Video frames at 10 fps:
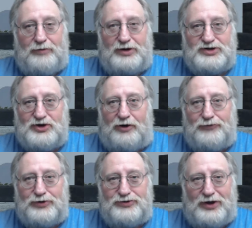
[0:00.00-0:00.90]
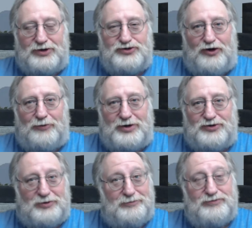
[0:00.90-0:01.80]
myself in a dentist chair because
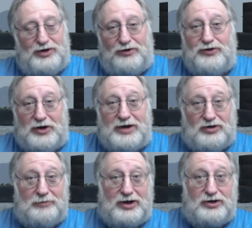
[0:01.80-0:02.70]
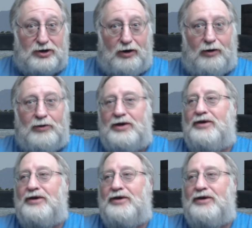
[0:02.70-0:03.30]
in the Navy, they make you go.